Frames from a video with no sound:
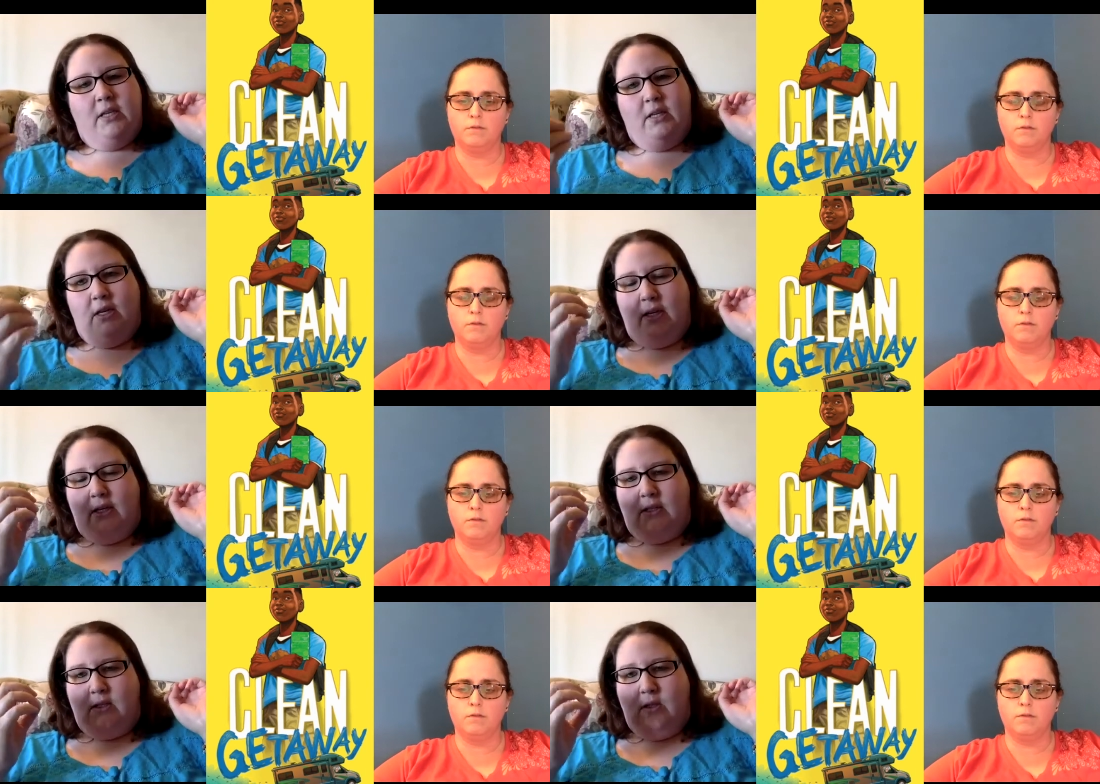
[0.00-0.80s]

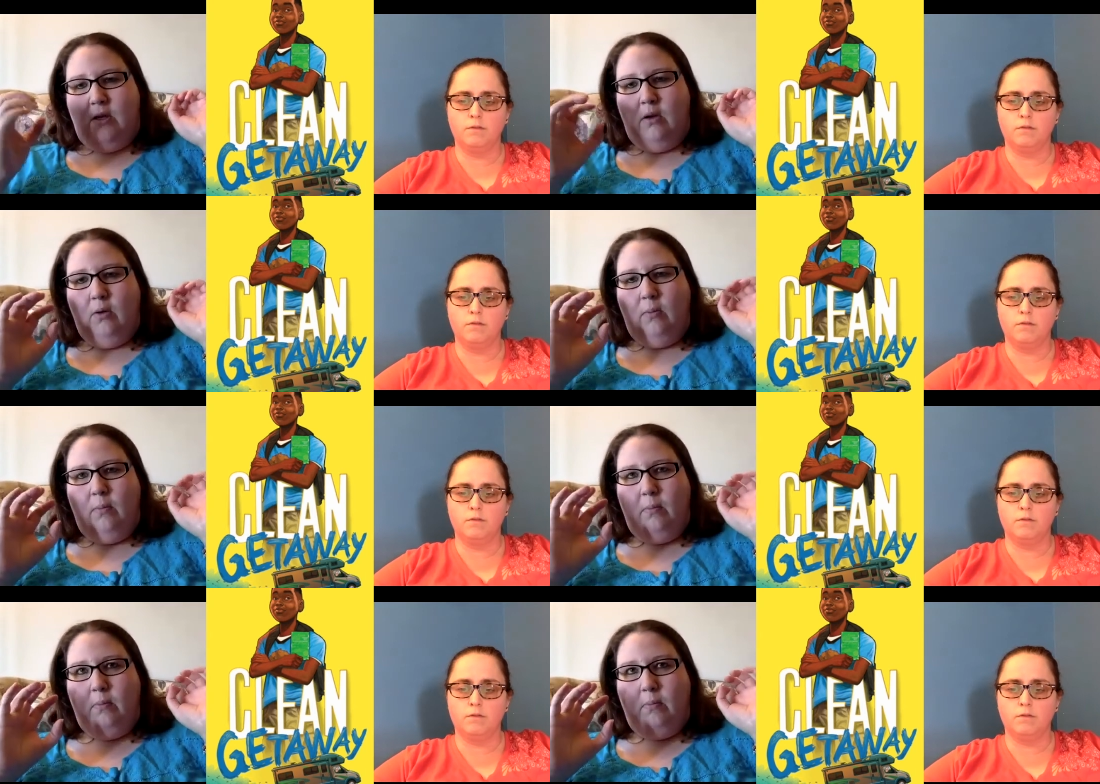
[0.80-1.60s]
Speaker 1: is
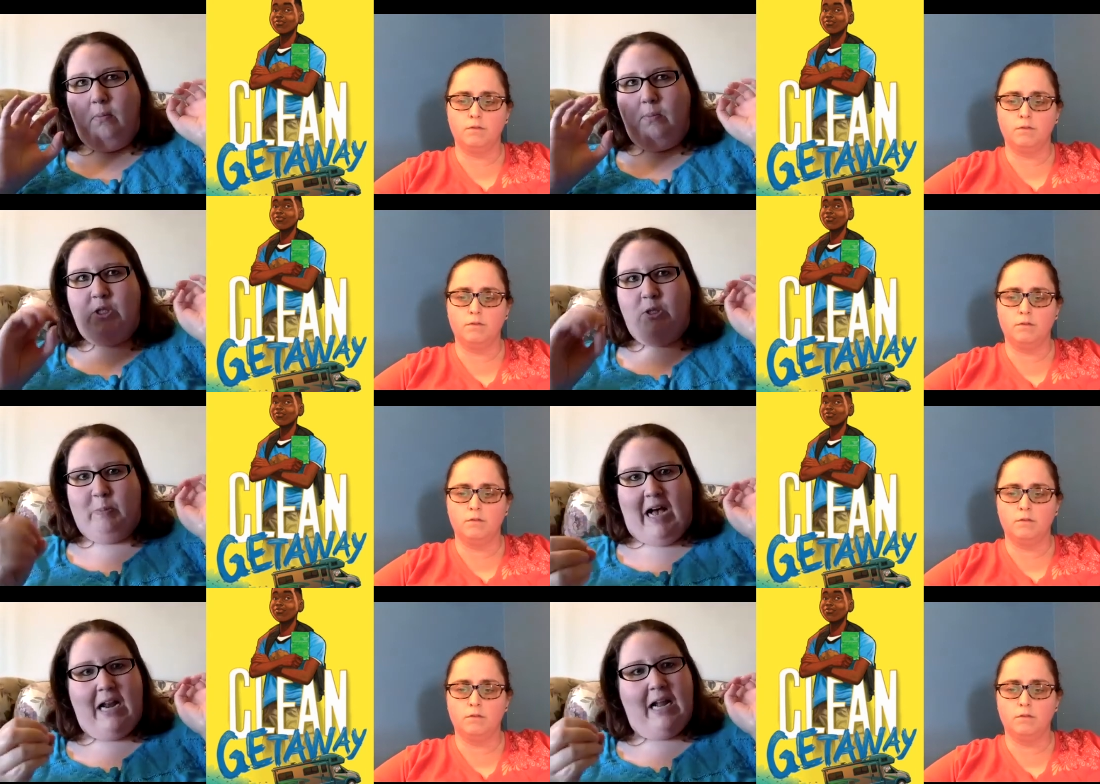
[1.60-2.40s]

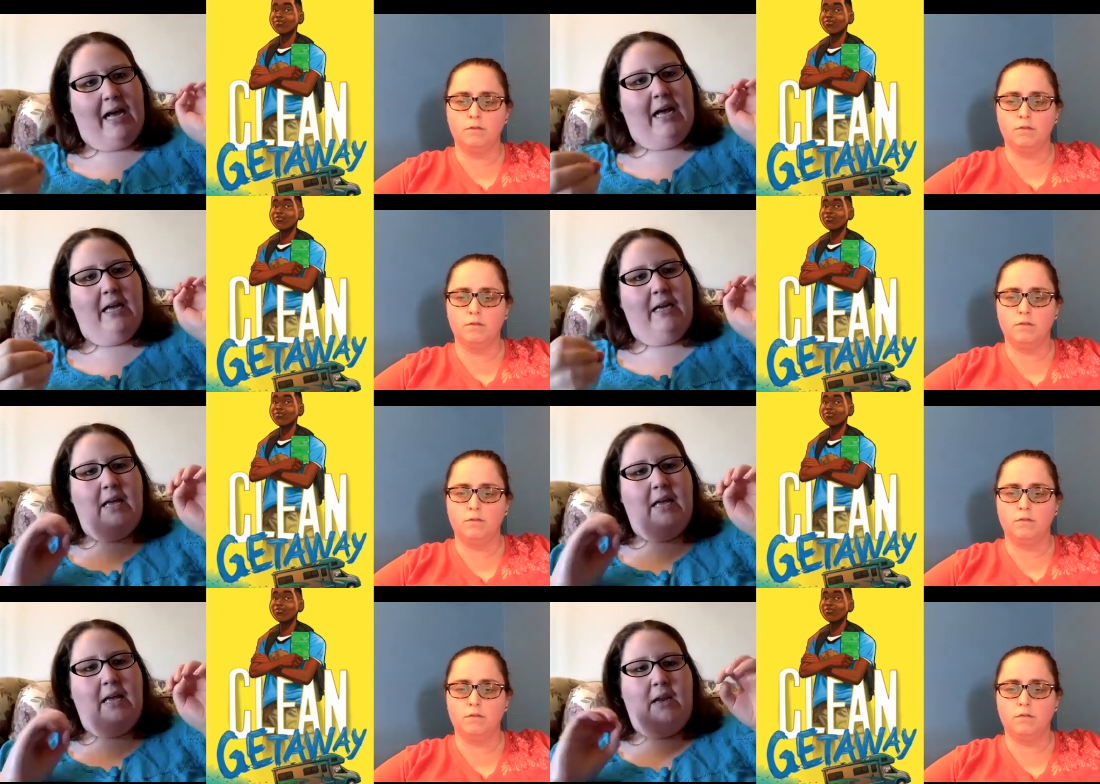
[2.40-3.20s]
spot on,
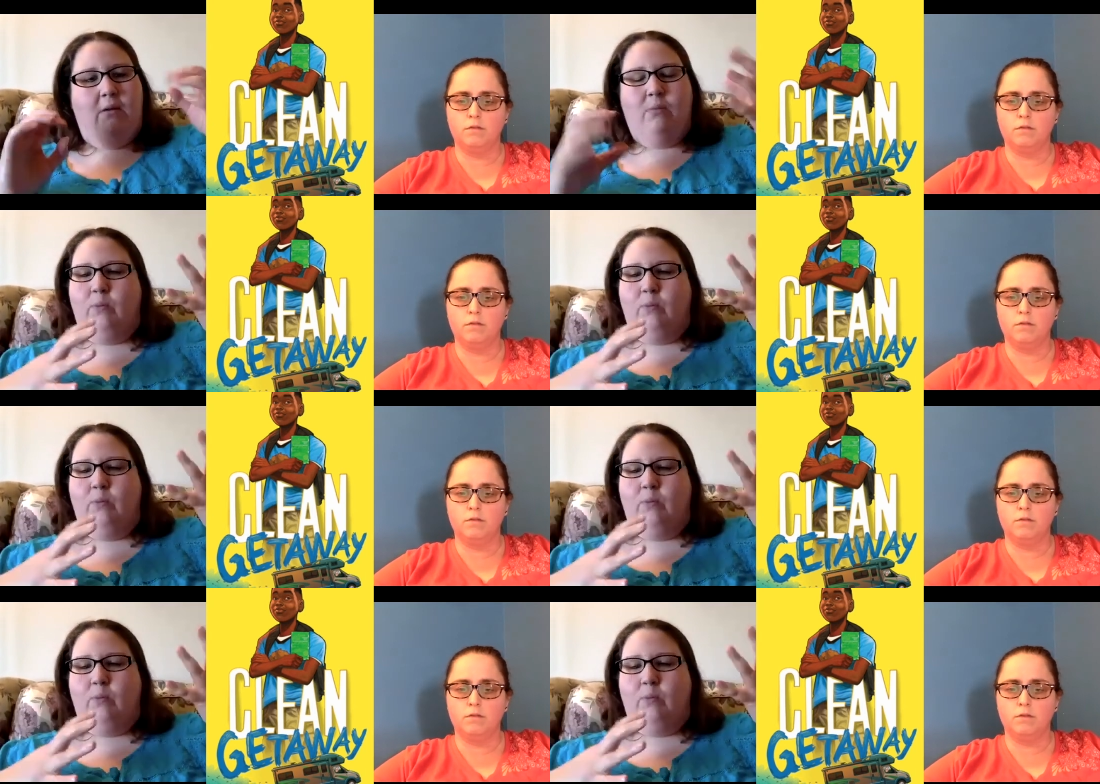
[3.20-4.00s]
and it
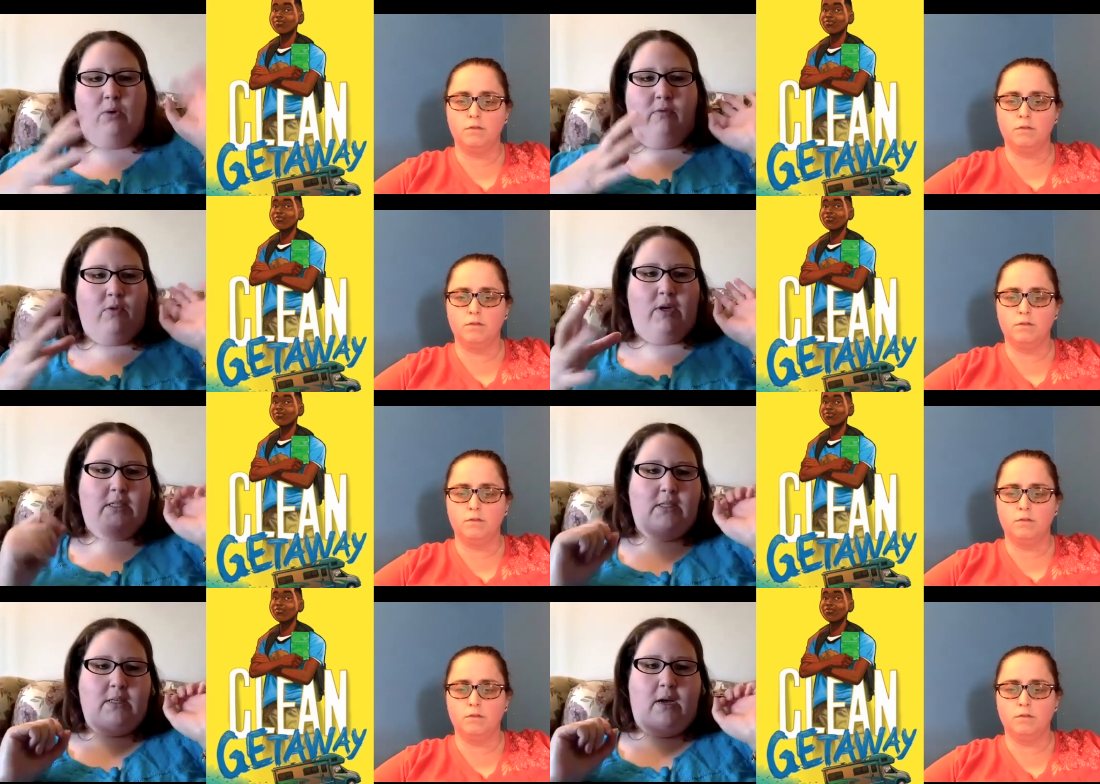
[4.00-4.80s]
represents the tone of
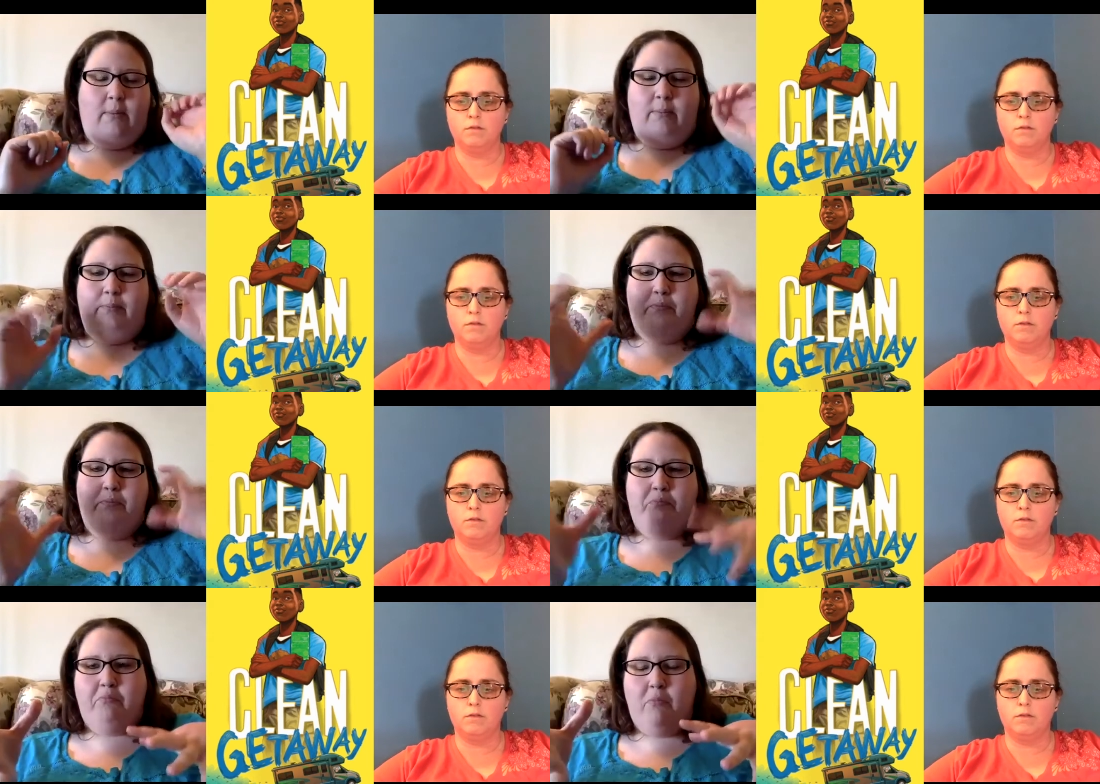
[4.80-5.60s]
voice um,
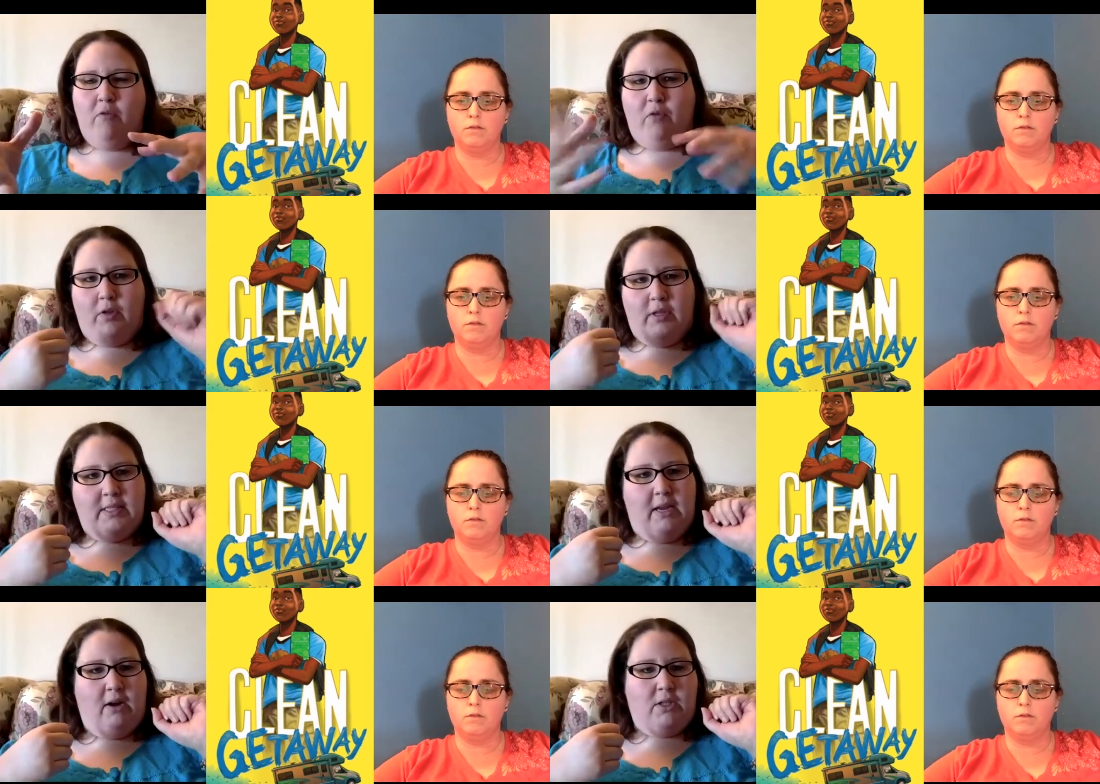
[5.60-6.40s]
for this
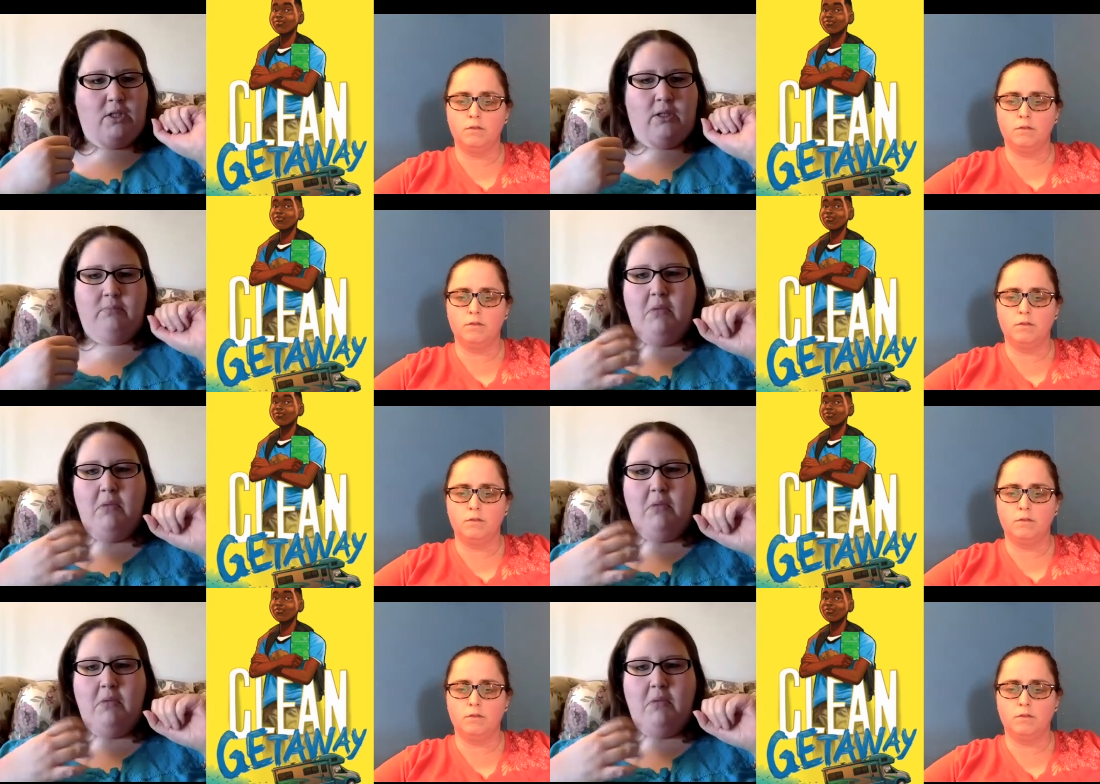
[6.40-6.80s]
character.